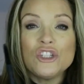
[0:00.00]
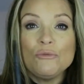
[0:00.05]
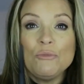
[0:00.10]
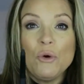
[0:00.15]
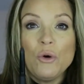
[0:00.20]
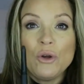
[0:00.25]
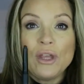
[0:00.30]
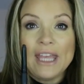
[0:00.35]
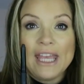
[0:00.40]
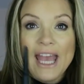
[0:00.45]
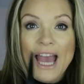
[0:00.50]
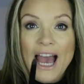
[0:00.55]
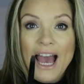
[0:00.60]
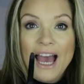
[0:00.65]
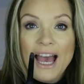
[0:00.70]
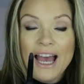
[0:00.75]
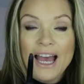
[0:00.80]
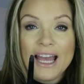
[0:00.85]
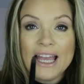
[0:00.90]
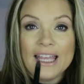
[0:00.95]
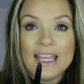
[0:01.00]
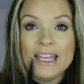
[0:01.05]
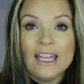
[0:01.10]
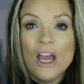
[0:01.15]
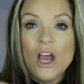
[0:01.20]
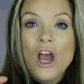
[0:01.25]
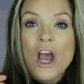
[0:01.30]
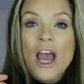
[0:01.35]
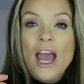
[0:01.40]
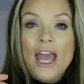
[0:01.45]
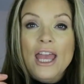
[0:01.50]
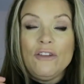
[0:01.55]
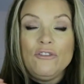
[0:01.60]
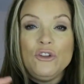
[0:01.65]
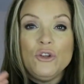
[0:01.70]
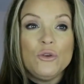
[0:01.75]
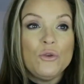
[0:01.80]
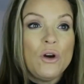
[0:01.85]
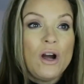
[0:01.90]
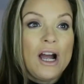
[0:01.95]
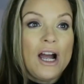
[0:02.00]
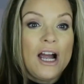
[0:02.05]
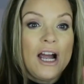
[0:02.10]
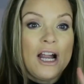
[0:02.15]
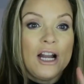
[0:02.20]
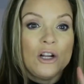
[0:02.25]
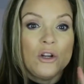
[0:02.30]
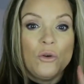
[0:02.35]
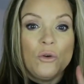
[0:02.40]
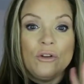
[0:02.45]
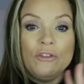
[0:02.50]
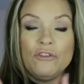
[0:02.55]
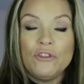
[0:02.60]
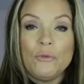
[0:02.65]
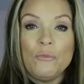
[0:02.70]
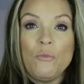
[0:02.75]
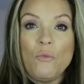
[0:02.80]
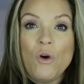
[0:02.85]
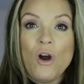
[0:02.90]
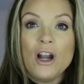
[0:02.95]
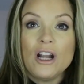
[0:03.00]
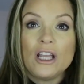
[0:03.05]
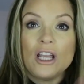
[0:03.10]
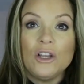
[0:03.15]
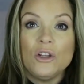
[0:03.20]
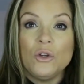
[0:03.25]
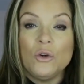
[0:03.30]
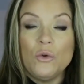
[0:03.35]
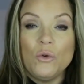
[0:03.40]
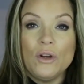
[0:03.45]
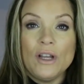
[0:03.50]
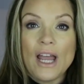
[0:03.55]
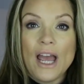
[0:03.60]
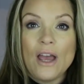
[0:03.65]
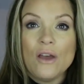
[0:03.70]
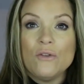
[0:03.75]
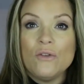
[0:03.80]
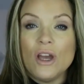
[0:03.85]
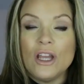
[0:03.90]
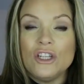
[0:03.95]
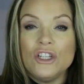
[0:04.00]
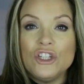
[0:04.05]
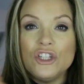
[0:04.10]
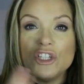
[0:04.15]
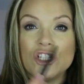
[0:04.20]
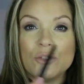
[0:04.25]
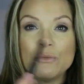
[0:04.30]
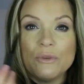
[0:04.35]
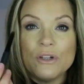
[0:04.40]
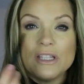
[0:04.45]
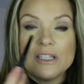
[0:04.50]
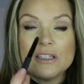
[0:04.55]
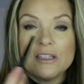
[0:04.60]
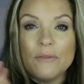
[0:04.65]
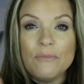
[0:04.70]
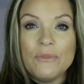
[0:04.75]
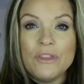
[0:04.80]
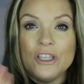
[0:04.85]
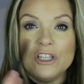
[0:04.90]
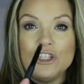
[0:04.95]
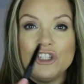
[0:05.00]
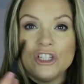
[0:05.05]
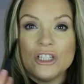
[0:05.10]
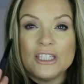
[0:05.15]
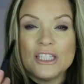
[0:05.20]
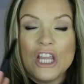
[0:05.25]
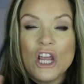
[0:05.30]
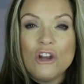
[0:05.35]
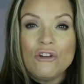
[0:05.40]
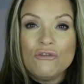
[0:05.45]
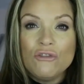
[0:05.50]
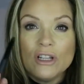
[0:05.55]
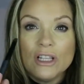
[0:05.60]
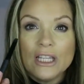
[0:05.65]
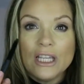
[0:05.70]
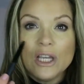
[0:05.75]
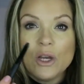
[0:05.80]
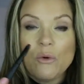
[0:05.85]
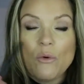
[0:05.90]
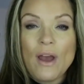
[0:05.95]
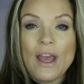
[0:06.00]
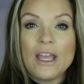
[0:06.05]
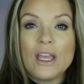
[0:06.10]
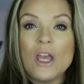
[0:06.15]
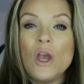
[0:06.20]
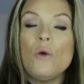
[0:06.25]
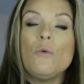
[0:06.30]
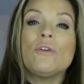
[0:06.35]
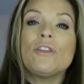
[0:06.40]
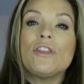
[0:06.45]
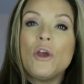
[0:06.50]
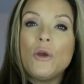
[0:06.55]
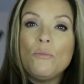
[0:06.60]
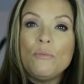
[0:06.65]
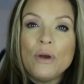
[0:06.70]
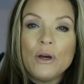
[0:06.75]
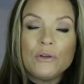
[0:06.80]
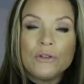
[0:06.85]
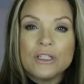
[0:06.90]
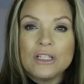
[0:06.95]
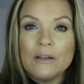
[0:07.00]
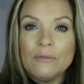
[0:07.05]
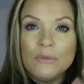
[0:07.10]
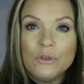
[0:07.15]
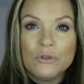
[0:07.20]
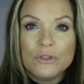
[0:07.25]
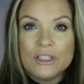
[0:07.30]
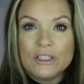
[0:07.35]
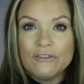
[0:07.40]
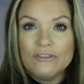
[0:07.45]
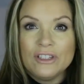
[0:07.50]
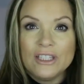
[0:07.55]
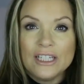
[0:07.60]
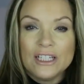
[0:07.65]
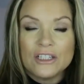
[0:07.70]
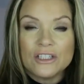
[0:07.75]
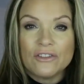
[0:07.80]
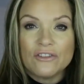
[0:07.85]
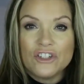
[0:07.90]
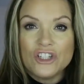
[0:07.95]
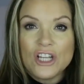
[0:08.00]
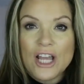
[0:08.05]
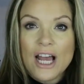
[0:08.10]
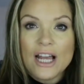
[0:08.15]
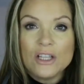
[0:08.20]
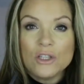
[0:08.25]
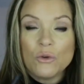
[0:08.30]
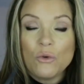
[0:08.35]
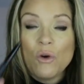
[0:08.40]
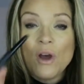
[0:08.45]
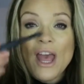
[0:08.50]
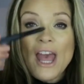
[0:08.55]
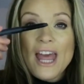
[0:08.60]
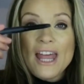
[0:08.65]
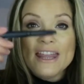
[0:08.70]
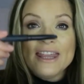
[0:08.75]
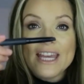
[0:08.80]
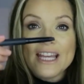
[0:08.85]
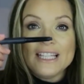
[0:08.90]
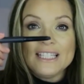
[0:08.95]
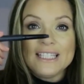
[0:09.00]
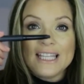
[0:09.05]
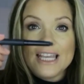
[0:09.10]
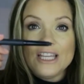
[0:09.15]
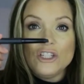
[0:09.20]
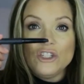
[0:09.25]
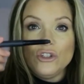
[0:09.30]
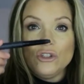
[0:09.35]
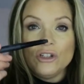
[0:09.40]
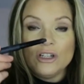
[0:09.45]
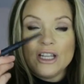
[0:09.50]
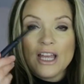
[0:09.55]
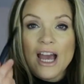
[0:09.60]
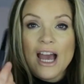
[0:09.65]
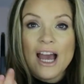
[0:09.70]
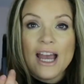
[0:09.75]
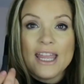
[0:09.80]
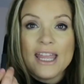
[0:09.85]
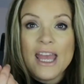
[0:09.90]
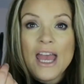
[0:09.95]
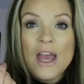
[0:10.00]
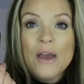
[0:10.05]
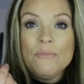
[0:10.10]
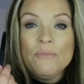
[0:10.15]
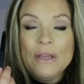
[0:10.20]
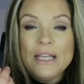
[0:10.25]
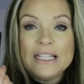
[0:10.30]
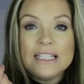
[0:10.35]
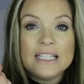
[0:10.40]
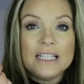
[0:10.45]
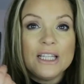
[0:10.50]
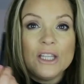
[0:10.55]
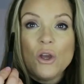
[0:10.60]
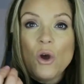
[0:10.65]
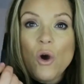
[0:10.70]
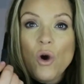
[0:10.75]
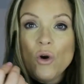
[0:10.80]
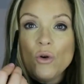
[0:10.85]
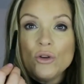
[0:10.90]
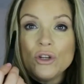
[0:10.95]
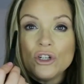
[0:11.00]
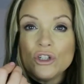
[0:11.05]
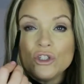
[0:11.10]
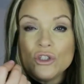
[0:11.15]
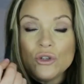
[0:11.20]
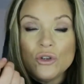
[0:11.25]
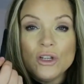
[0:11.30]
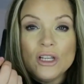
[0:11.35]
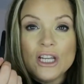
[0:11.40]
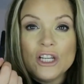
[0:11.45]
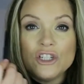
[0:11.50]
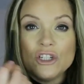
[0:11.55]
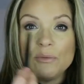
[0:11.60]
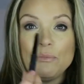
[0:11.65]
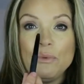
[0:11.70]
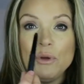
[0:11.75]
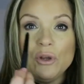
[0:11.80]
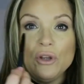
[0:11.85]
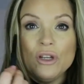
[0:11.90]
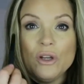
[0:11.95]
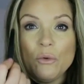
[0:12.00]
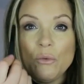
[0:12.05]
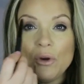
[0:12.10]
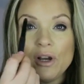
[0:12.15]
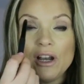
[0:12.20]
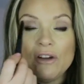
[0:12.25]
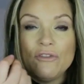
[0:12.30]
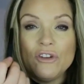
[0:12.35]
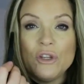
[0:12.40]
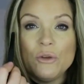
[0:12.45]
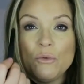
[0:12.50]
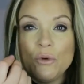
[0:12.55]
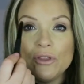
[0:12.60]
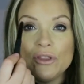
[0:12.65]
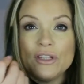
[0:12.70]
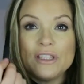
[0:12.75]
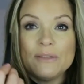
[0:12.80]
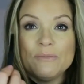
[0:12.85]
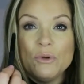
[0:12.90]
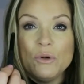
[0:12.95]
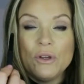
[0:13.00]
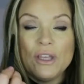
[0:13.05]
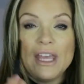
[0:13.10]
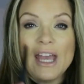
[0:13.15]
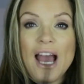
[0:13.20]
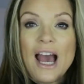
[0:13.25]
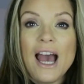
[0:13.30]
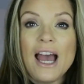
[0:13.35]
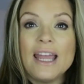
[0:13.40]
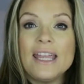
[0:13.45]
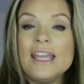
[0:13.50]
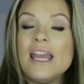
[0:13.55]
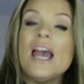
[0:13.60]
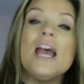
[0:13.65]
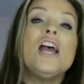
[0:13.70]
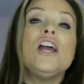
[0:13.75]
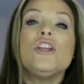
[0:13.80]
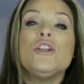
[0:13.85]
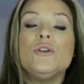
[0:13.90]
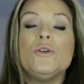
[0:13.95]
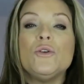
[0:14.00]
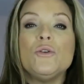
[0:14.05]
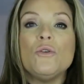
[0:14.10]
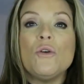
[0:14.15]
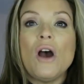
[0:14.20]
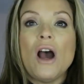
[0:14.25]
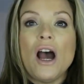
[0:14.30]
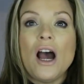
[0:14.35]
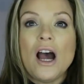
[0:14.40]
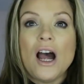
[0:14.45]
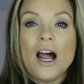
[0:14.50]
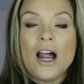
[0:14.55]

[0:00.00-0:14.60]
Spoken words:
smoky eye, if you are going from work and going out and you just want something just really quick without building up loads of layers of shadow, this is your guy. Basically all you're doing is you're putting it wherever you want the smoky eye. You're